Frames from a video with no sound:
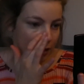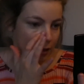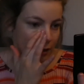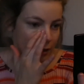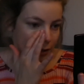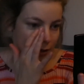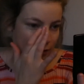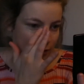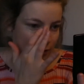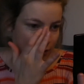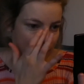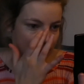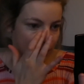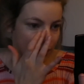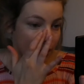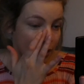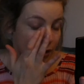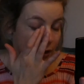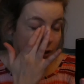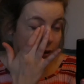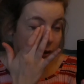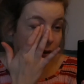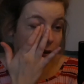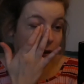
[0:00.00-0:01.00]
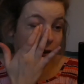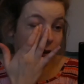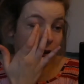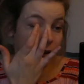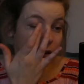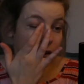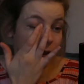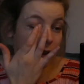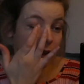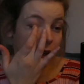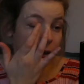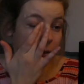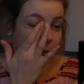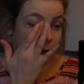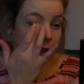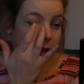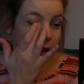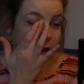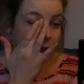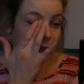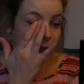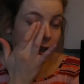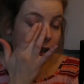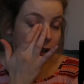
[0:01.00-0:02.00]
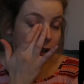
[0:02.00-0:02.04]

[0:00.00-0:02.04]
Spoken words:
So there we go.